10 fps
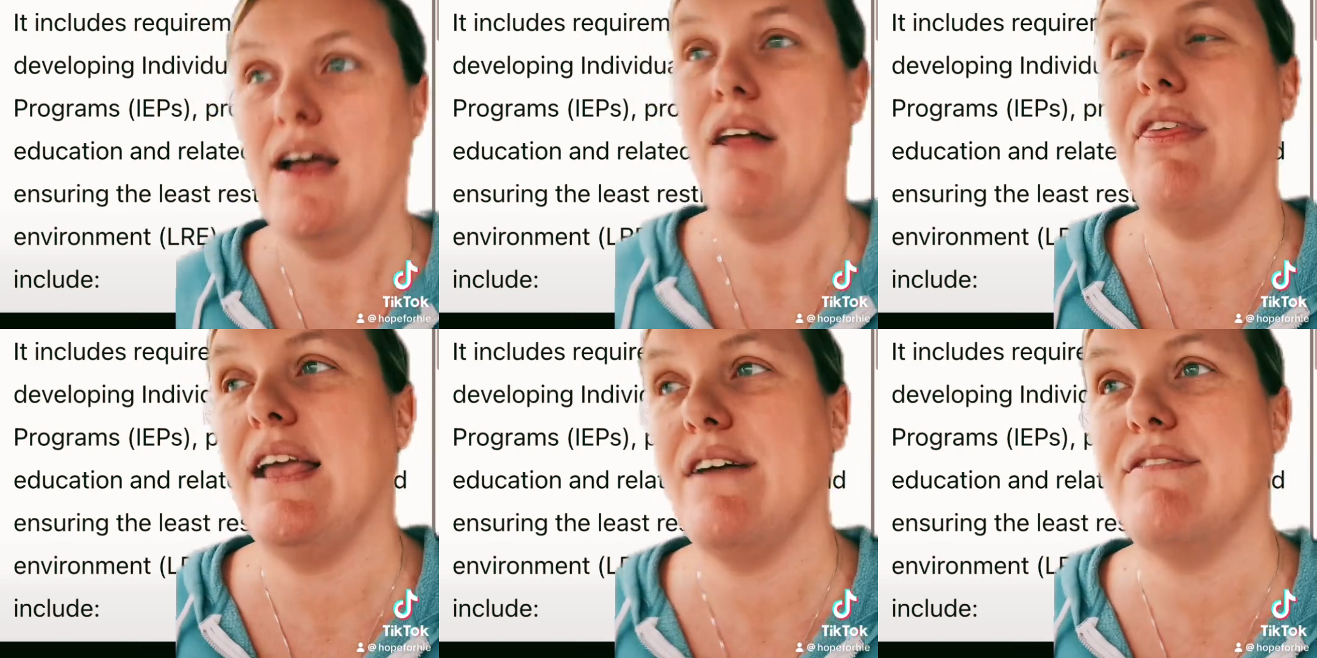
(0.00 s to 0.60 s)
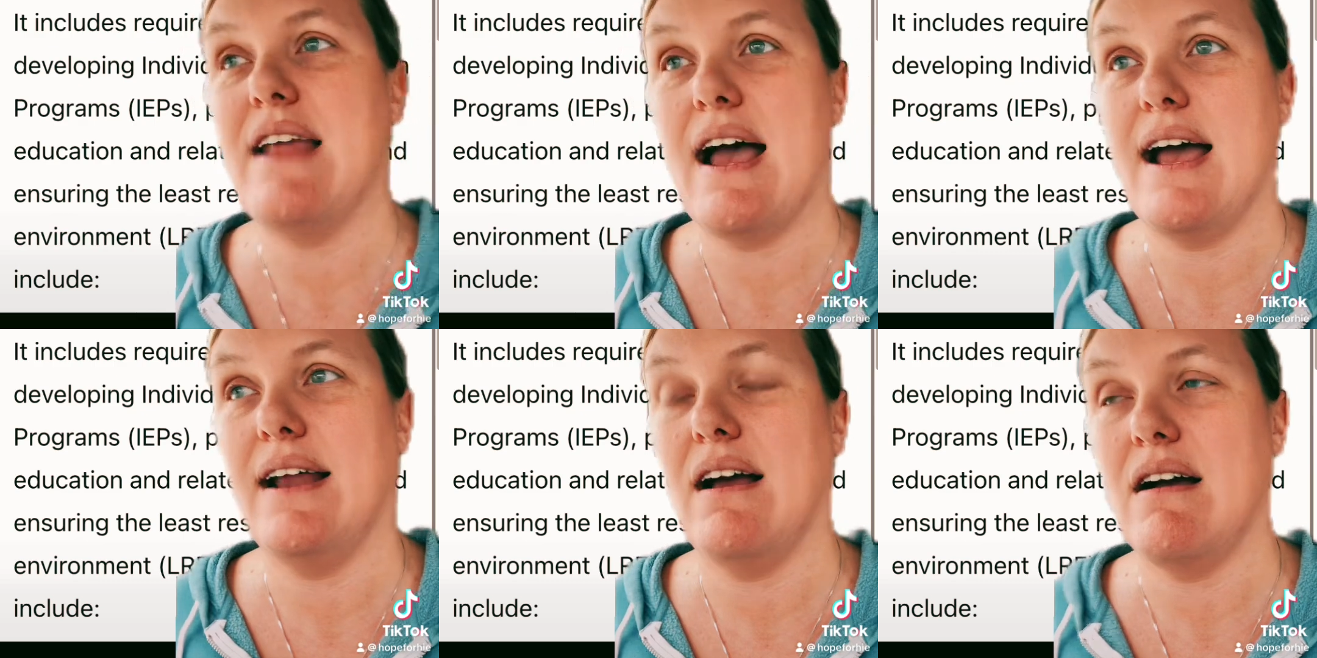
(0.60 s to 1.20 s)
They have
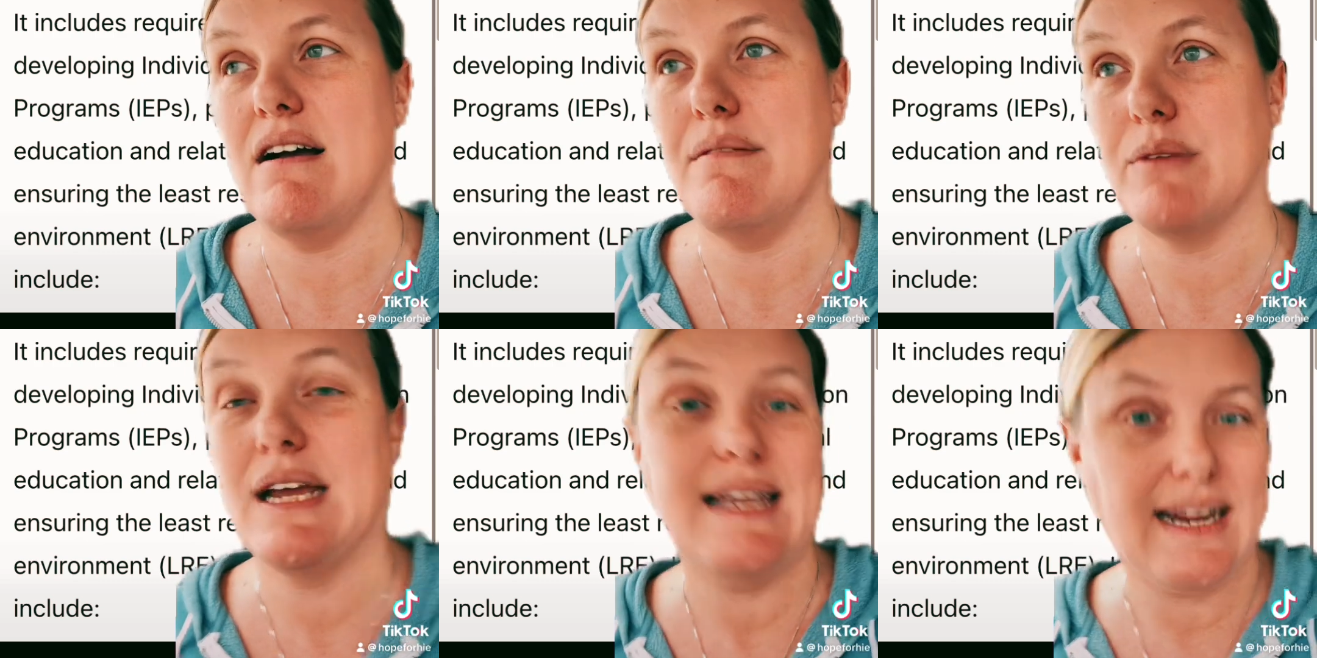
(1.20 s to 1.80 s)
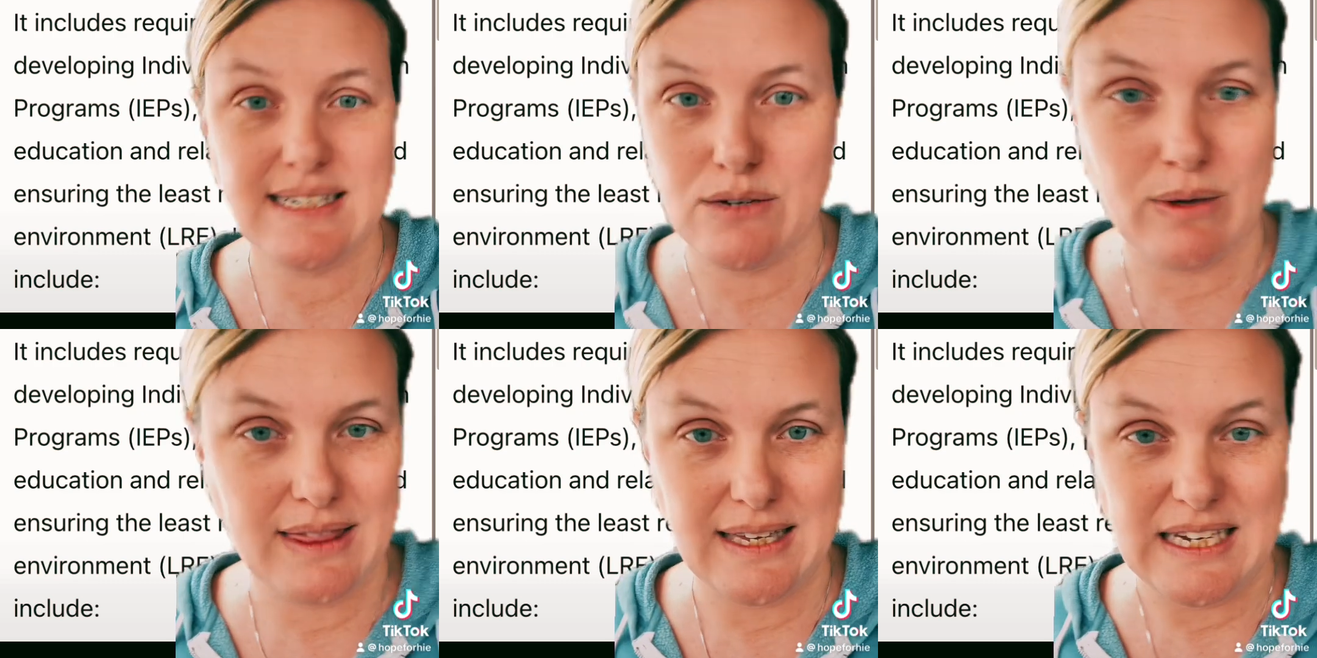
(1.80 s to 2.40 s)
not connected
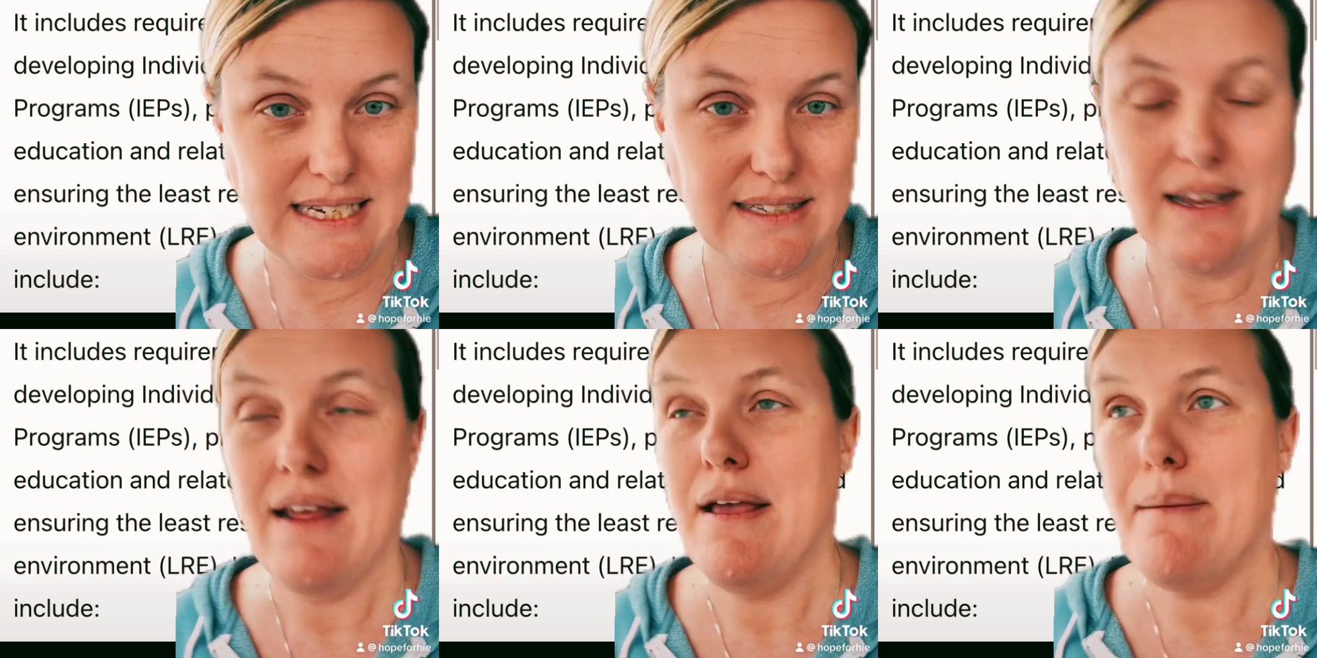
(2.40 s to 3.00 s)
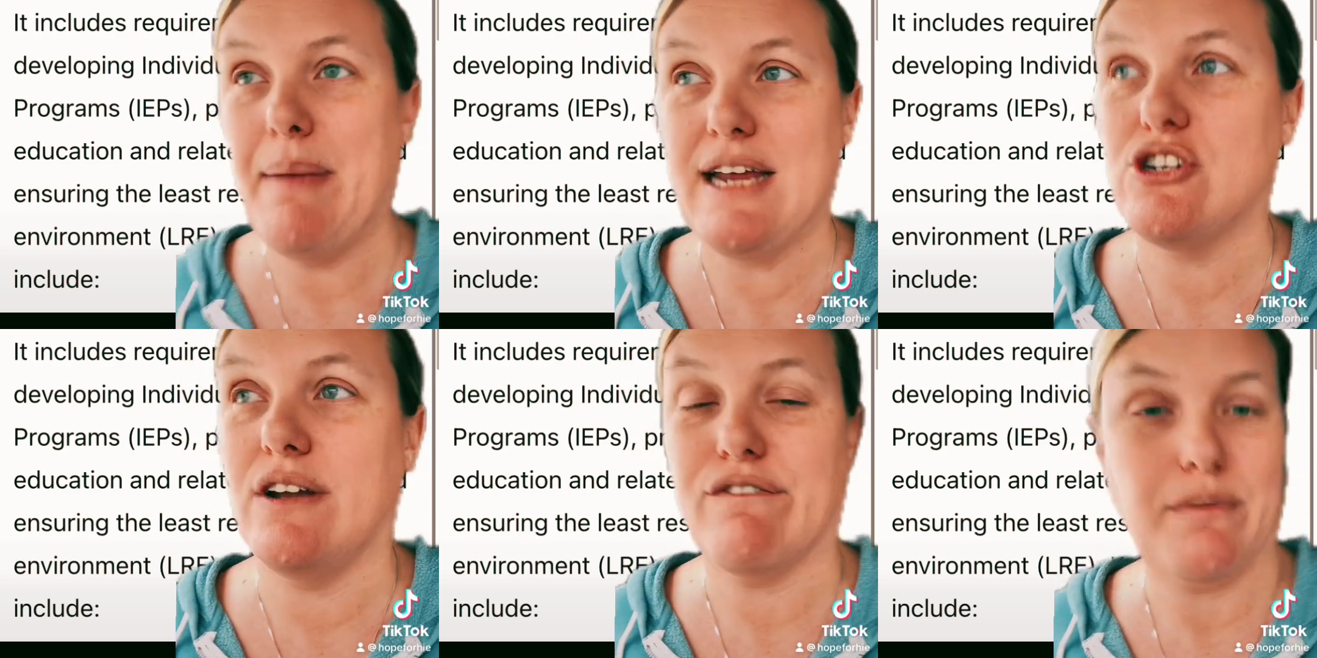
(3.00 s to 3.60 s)
with these
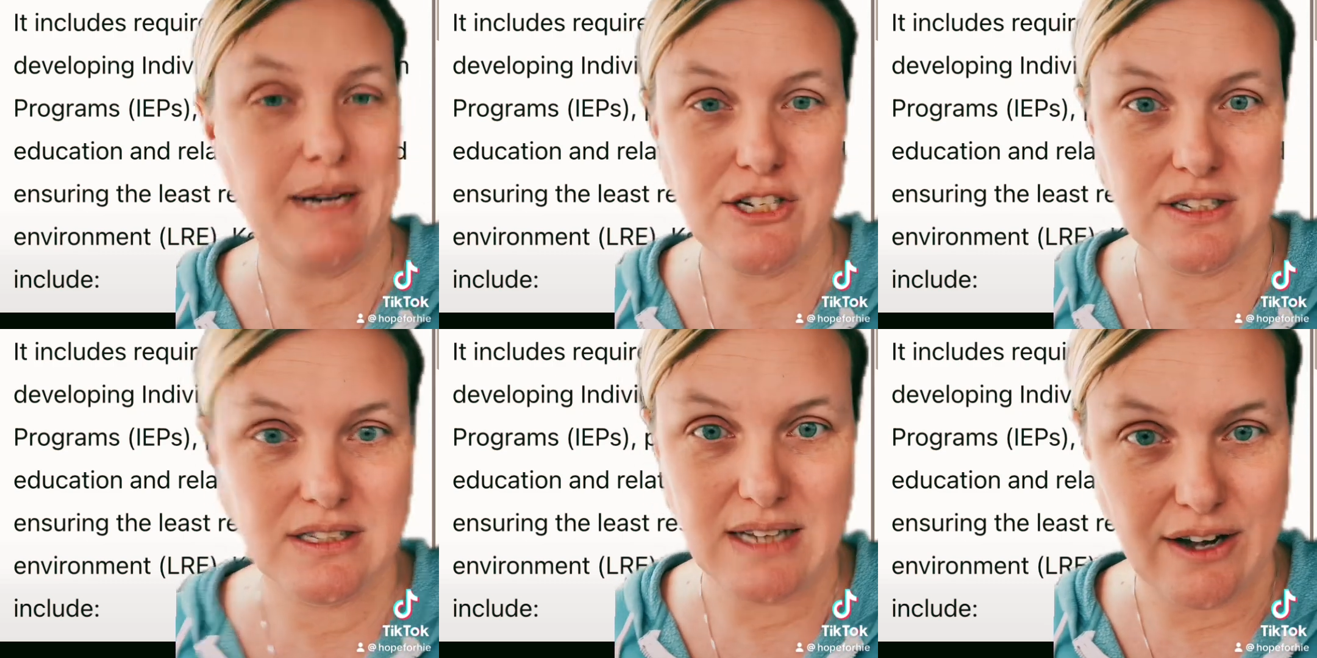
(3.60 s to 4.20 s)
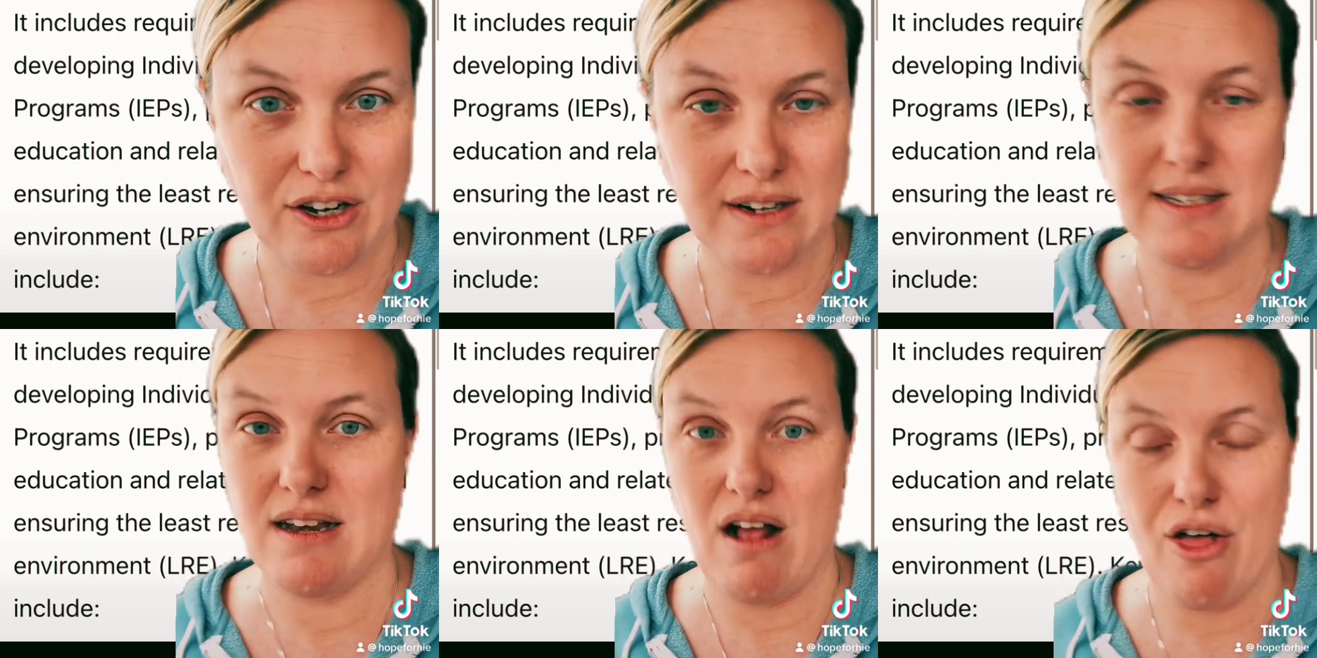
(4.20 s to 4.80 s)
patient information centers
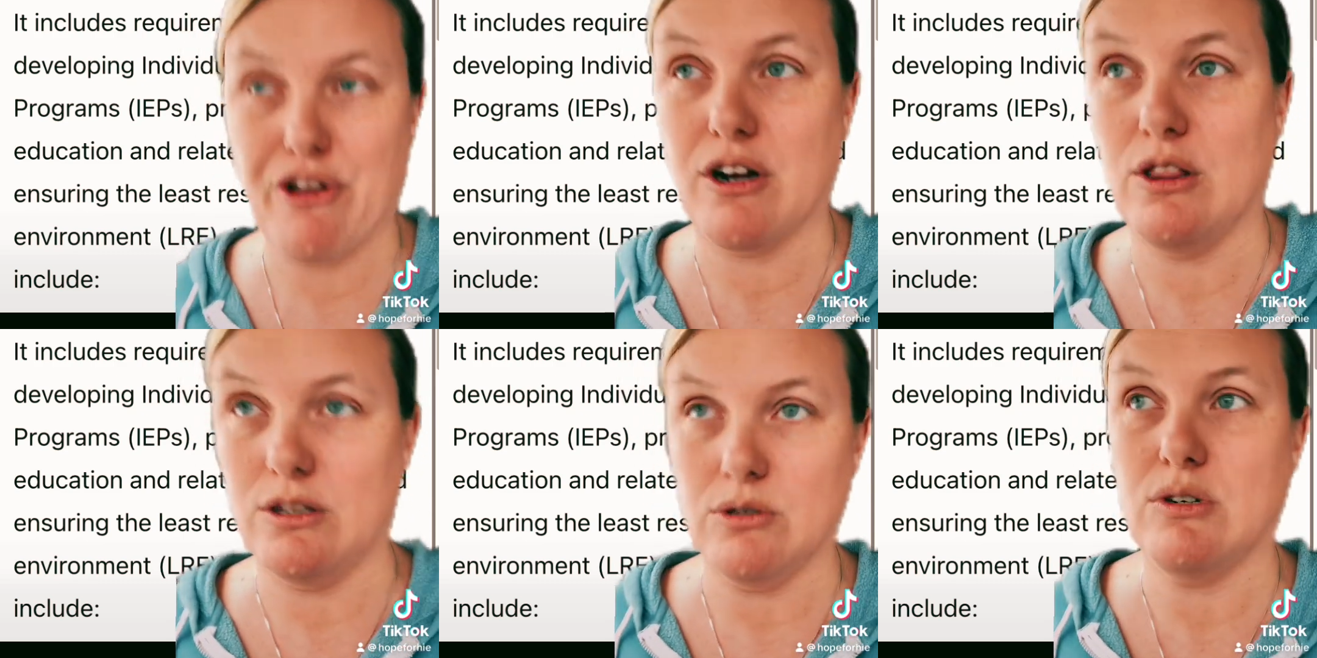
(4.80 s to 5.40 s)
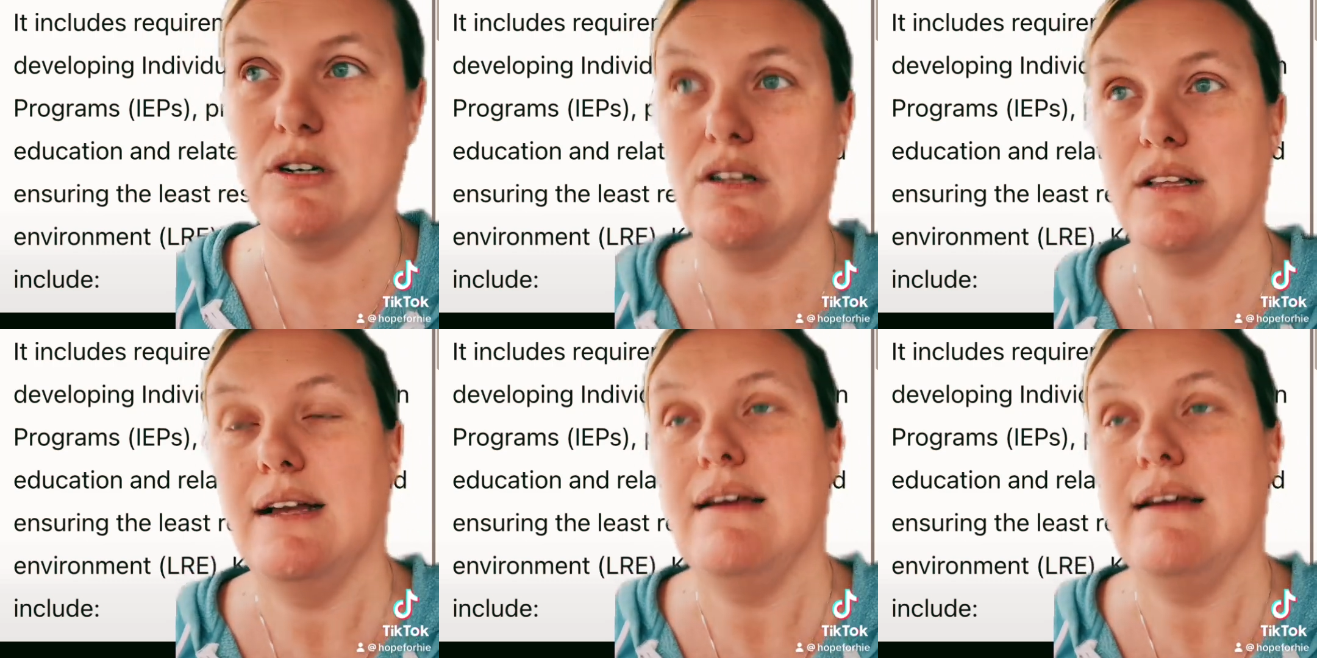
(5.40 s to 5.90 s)
and other local